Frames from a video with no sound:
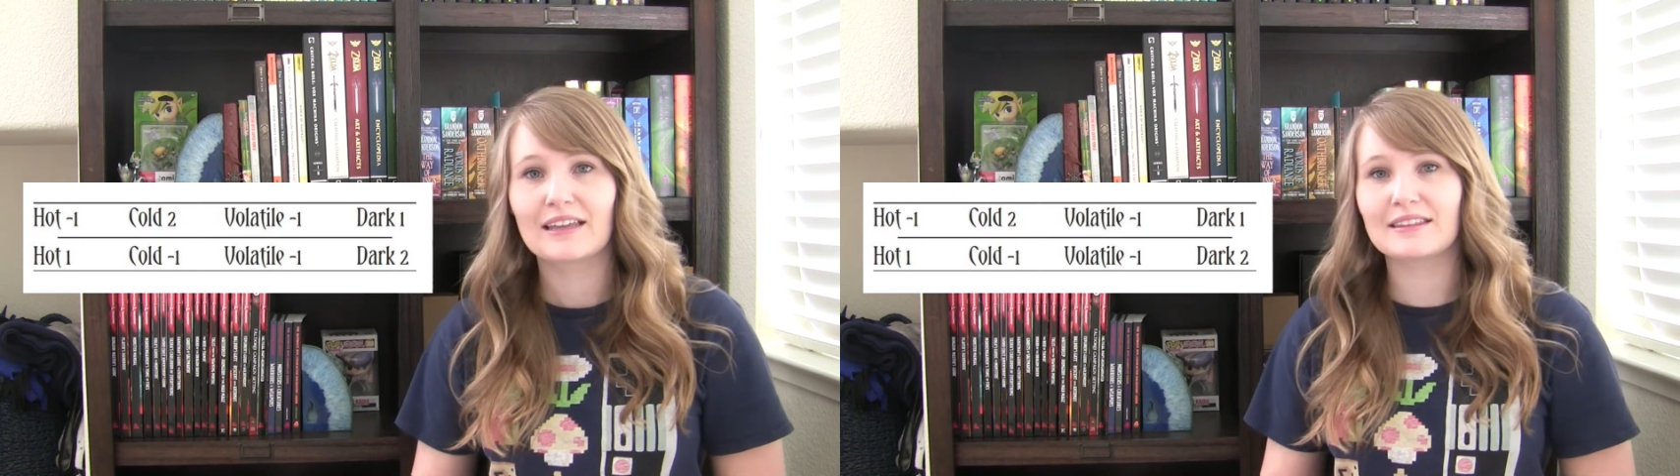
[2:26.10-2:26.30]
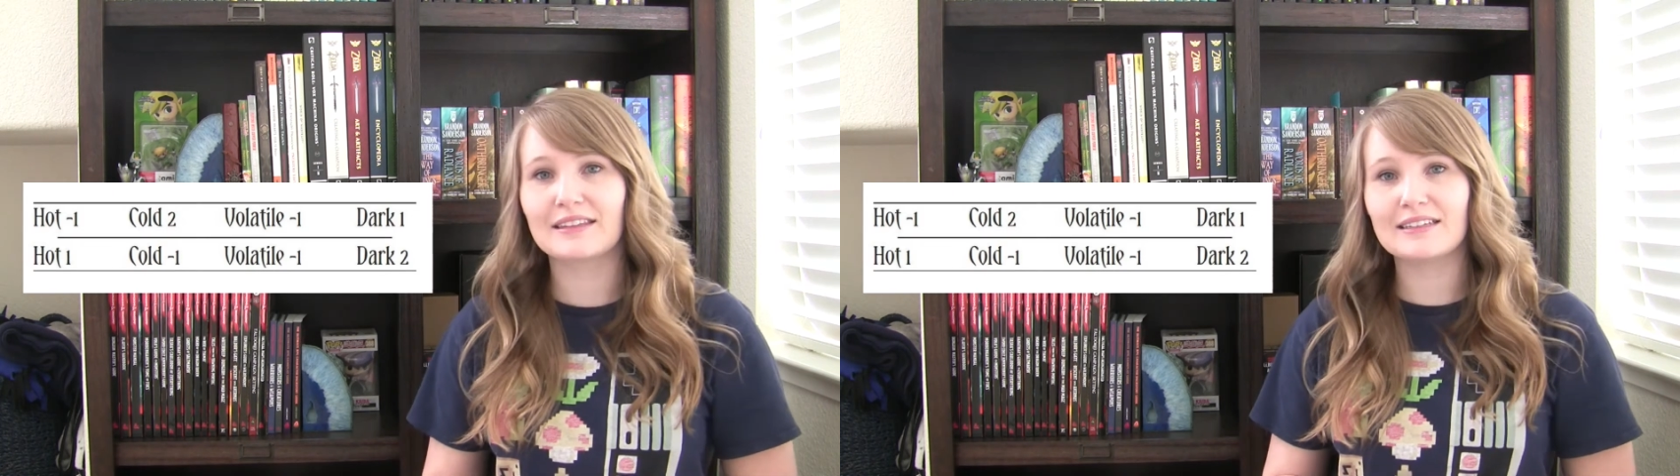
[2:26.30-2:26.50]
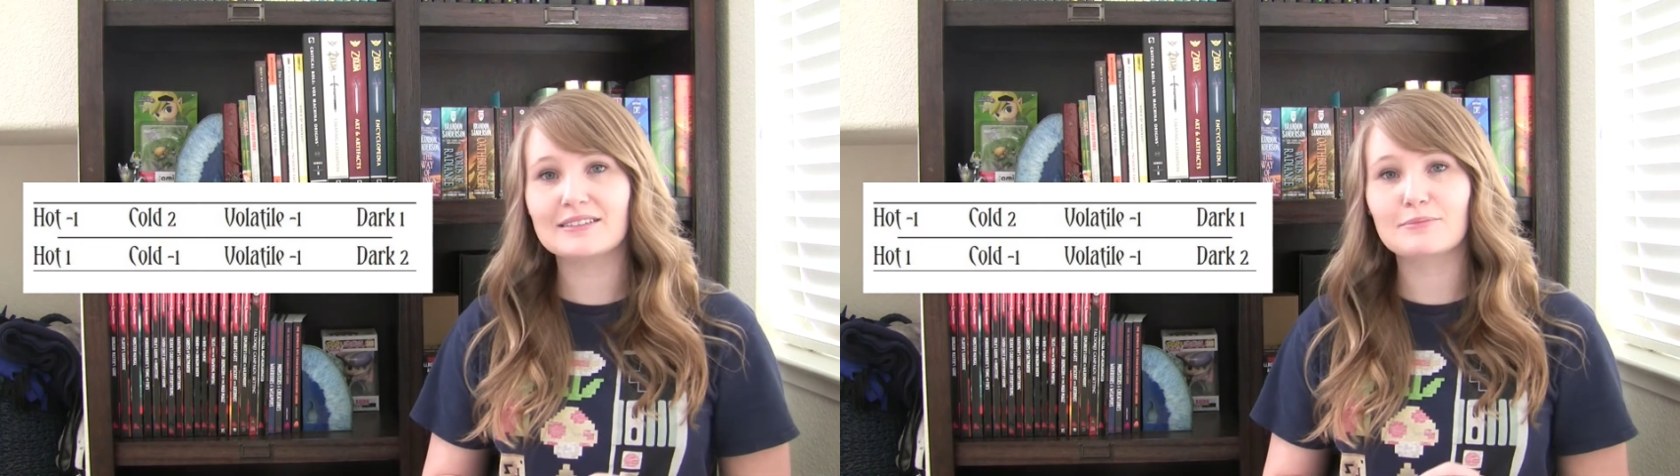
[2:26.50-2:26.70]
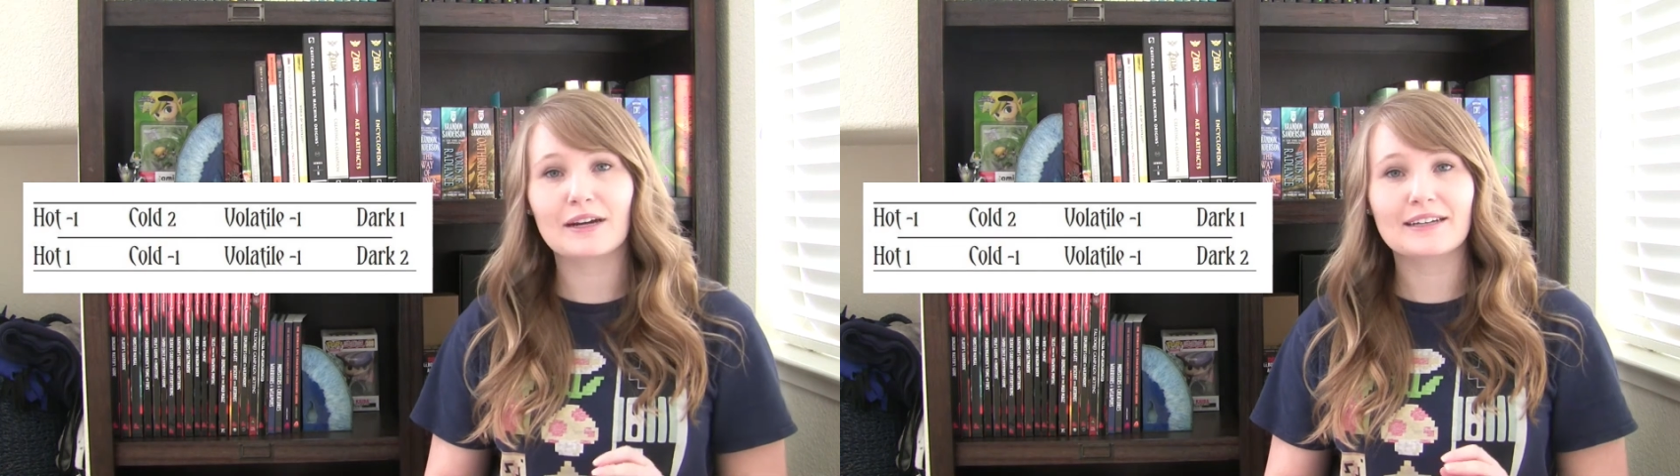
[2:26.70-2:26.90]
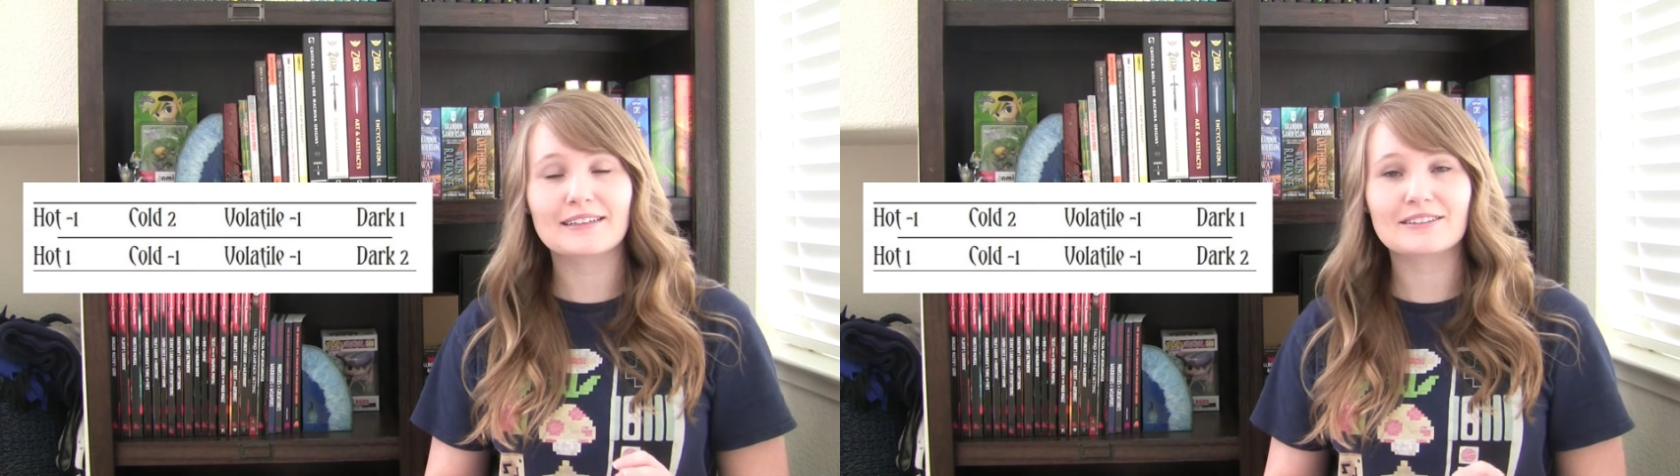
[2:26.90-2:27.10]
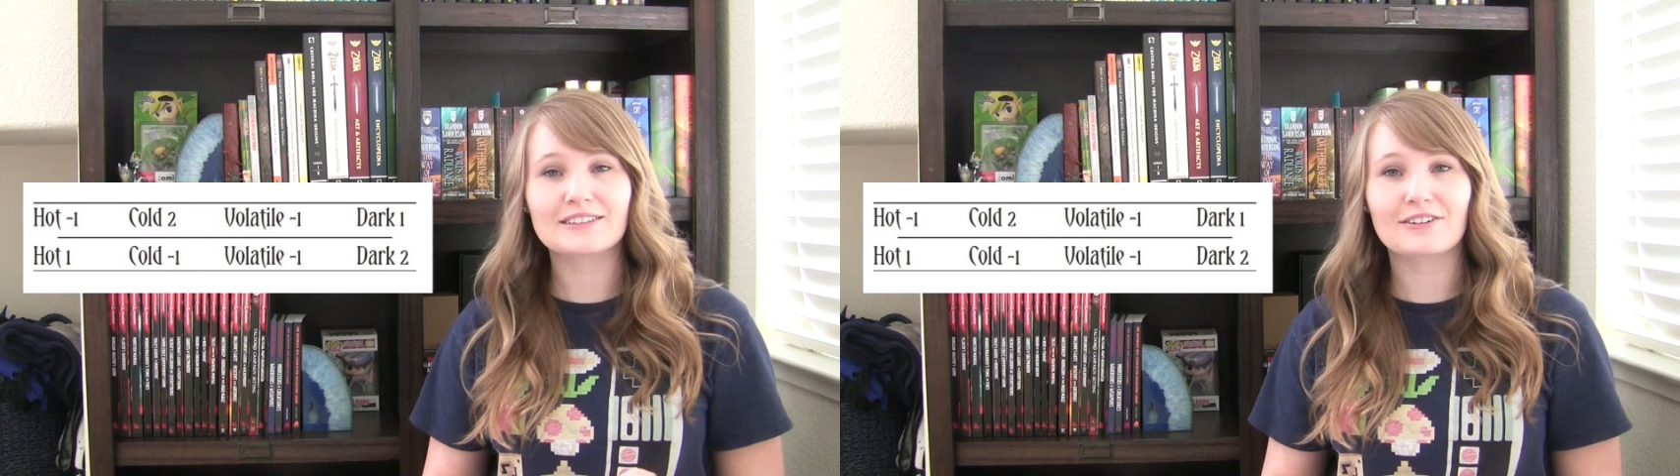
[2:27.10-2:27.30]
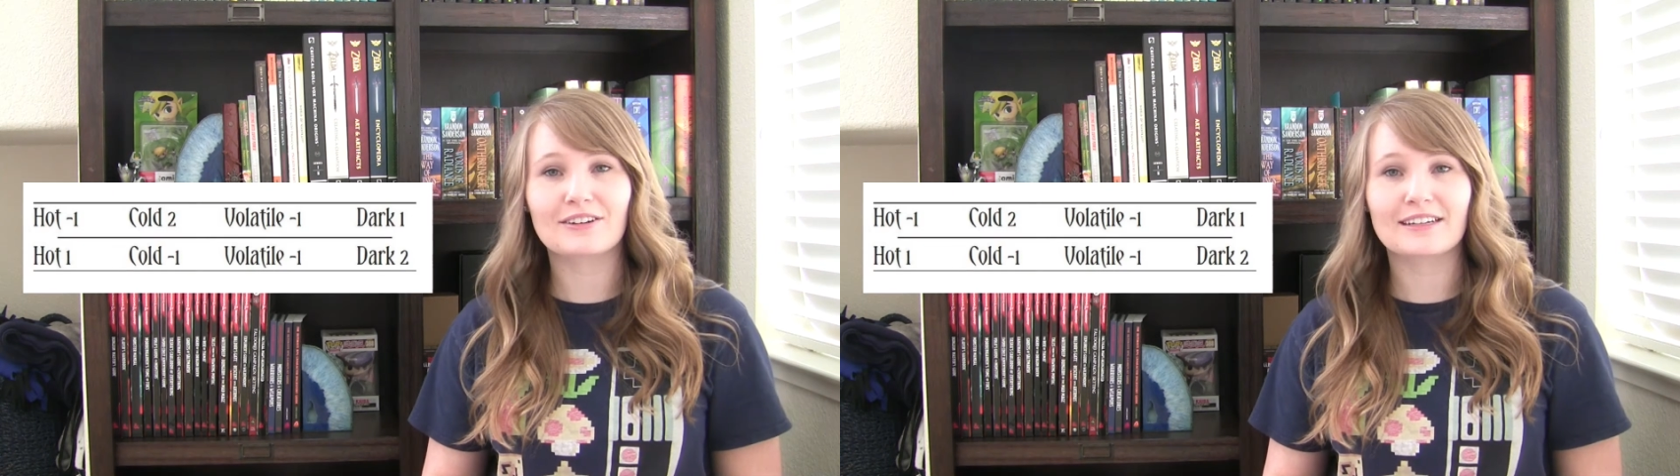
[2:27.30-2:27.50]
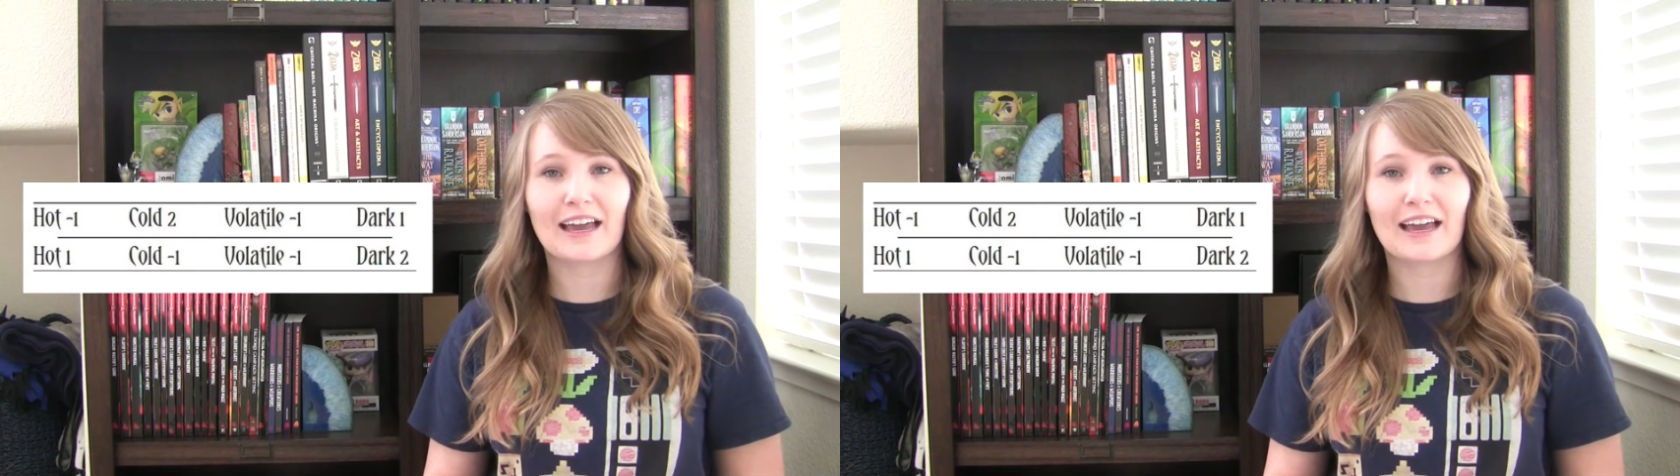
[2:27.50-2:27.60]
These breakdowns are going to